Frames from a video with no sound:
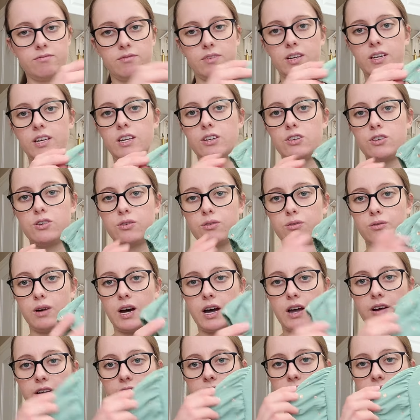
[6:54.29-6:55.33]
I need to
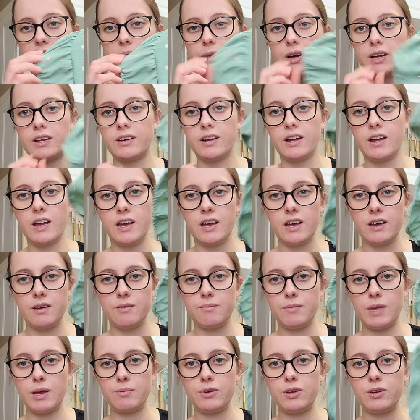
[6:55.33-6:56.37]
iron it, but
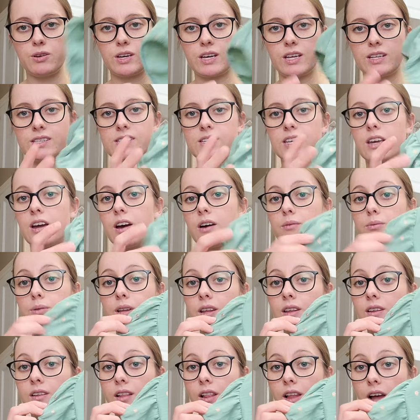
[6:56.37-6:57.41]
maybe you can see, I
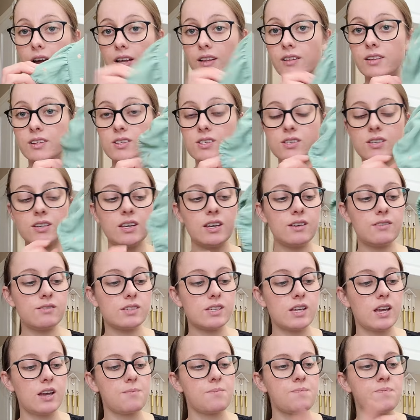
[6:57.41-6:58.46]
really like the sleeves.